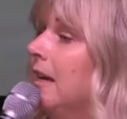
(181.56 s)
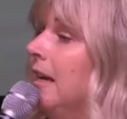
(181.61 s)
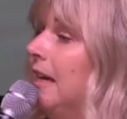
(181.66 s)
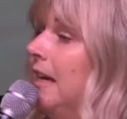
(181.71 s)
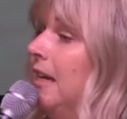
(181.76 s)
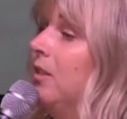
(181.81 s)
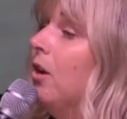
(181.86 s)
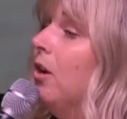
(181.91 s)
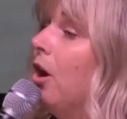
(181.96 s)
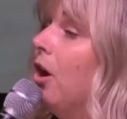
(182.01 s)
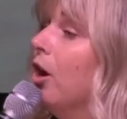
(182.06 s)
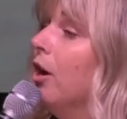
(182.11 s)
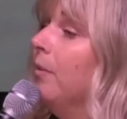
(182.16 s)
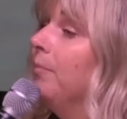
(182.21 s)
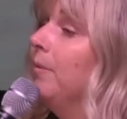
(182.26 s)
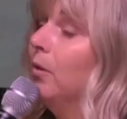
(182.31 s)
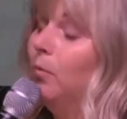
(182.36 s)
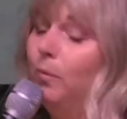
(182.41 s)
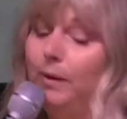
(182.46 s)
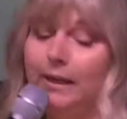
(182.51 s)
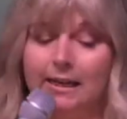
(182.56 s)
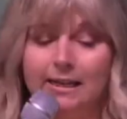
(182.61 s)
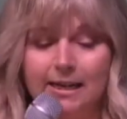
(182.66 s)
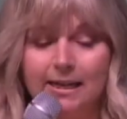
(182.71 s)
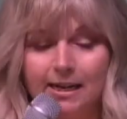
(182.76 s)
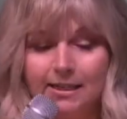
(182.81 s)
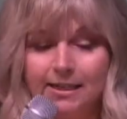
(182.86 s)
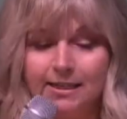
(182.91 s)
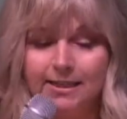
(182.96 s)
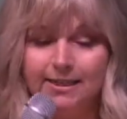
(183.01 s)
in the hope that we can
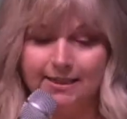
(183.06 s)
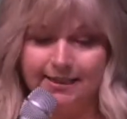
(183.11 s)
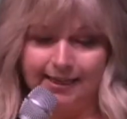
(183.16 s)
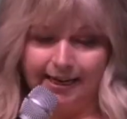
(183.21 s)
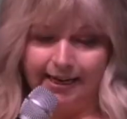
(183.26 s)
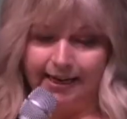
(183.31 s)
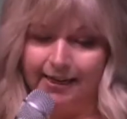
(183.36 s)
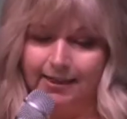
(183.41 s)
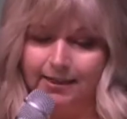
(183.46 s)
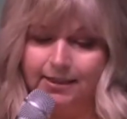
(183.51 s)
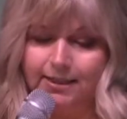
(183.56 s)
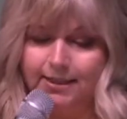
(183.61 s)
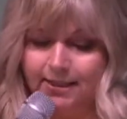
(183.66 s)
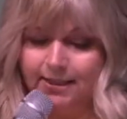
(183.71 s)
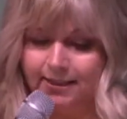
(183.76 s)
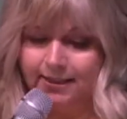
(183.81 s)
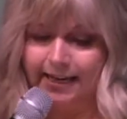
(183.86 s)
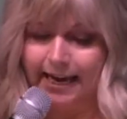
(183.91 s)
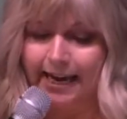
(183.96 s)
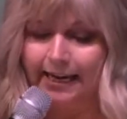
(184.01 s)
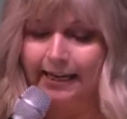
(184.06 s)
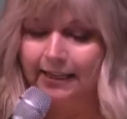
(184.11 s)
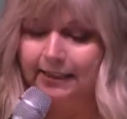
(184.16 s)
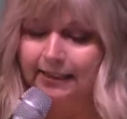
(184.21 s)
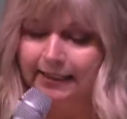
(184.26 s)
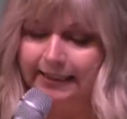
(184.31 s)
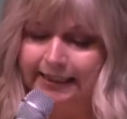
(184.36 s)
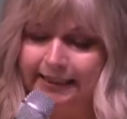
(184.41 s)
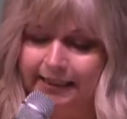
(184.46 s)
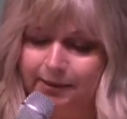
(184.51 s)
understand and
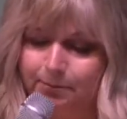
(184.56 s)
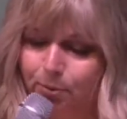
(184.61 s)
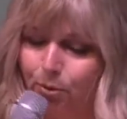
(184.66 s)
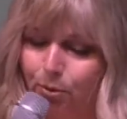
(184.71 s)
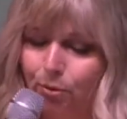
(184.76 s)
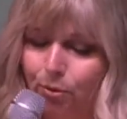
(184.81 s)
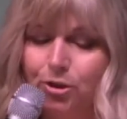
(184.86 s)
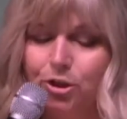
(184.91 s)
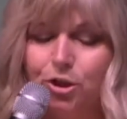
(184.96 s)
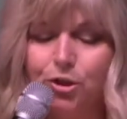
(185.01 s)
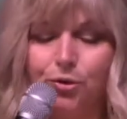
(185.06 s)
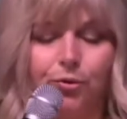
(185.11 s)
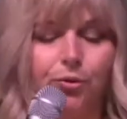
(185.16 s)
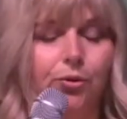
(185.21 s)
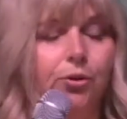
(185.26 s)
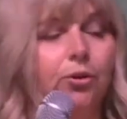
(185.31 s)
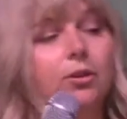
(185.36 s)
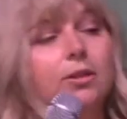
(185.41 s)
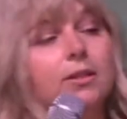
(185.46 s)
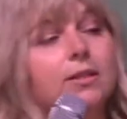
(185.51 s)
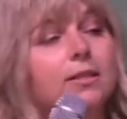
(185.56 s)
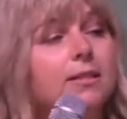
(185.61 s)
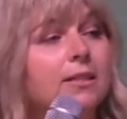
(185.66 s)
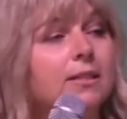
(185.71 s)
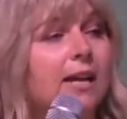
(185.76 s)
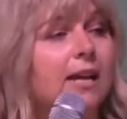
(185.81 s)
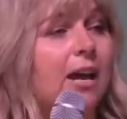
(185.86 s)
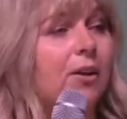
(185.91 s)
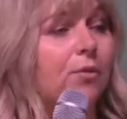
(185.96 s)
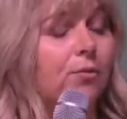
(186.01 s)
glean important truths
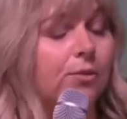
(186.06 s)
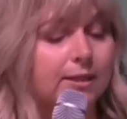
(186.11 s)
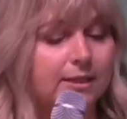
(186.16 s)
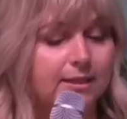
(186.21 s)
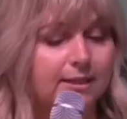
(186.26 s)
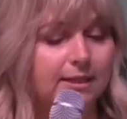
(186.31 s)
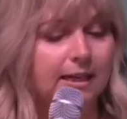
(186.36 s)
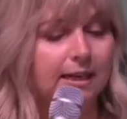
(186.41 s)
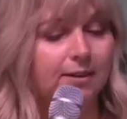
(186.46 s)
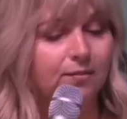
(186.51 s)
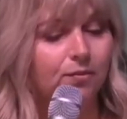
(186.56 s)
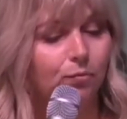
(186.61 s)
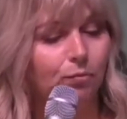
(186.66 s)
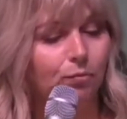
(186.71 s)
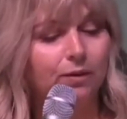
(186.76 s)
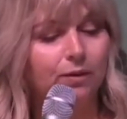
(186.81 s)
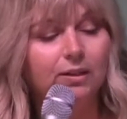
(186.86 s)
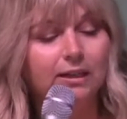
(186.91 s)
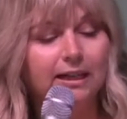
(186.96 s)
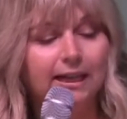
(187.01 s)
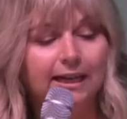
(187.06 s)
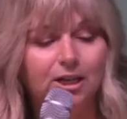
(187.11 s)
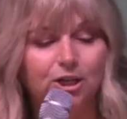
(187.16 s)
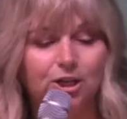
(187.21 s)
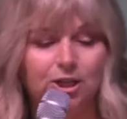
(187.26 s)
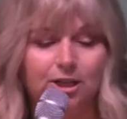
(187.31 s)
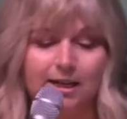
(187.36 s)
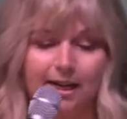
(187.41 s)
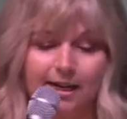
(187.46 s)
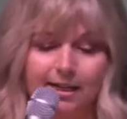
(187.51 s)
and receive
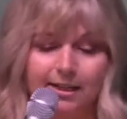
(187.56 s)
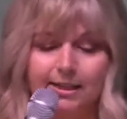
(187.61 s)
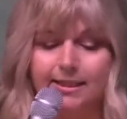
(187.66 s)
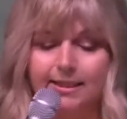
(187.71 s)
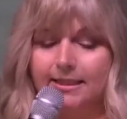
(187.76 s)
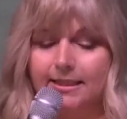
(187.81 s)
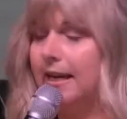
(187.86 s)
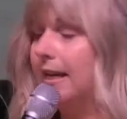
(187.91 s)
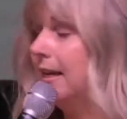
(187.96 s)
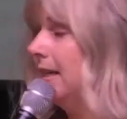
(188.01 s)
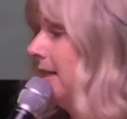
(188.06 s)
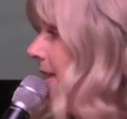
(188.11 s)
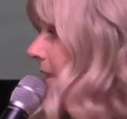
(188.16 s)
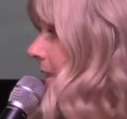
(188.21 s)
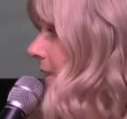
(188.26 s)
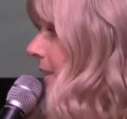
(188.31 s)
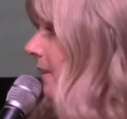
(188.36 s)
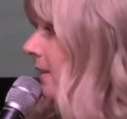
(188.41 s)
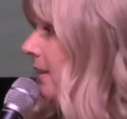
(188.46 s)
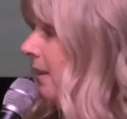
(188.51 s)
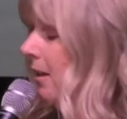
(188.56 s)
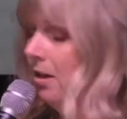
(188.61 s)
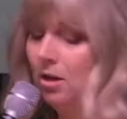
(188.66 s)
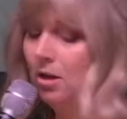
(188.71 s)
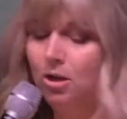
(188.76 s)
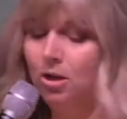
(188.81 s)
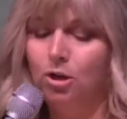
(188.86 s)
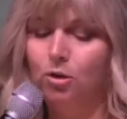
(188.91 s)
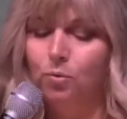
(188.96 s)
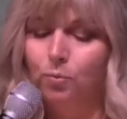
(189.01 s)
revelation understanding,
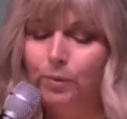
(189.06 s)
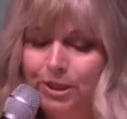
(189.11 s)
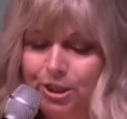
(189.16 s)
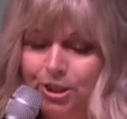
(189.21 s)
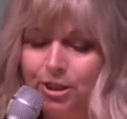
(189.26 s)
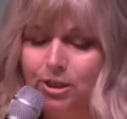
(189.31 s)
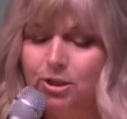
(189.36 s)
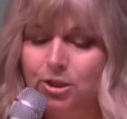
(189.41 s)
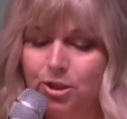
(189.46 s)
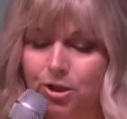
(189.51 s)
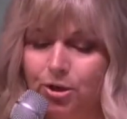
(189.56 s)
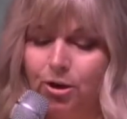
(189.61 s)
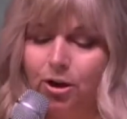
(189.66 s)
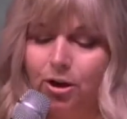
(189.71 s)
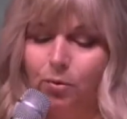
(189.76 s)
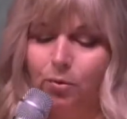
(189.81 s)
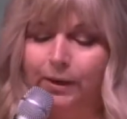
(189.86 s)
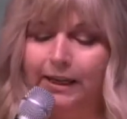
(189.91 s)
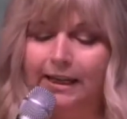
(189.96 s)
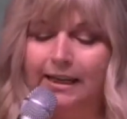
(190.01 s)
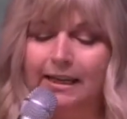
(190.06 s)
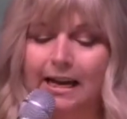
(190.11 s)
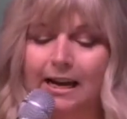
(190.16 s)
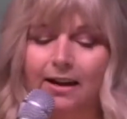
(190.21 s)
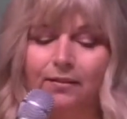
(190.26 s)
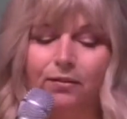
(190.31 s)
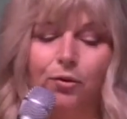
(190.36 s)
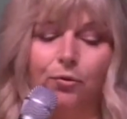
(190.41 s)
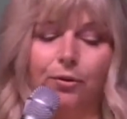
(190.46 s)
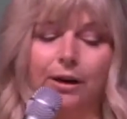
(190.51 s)
which in turn we can
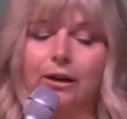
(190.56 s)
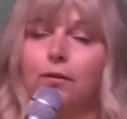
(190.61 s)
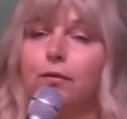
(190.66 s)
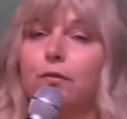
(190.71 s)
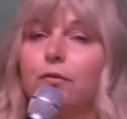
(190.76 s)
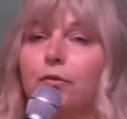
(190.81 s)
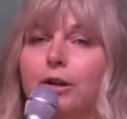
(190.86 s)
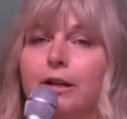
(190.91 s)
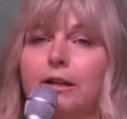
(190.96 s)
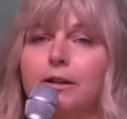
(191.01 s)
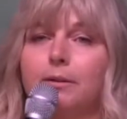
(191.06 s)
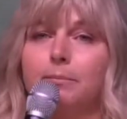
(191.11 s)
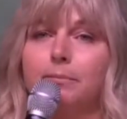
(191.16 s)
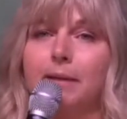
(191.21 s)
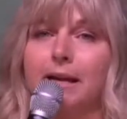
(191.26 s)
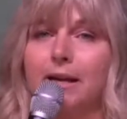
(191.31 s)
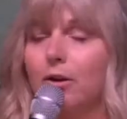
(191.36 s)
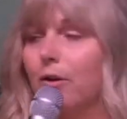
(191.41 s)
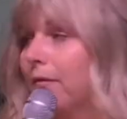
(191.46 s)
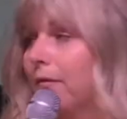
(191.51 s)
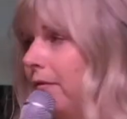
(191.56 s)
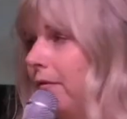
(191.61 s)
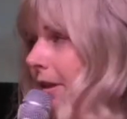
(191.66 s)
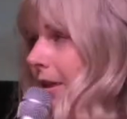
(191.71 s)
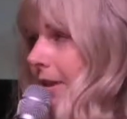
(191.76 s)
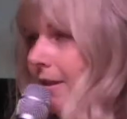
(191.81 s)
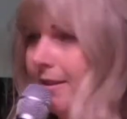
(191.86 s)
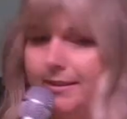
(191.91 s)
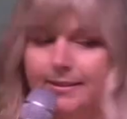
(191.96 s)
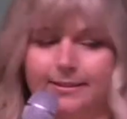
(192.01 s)
have greater freedom and
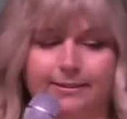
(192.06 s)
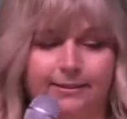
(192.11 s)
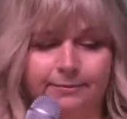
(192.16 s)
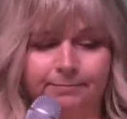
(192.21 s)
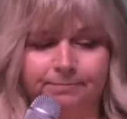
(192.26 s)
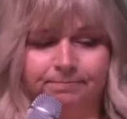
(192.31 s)
confidence.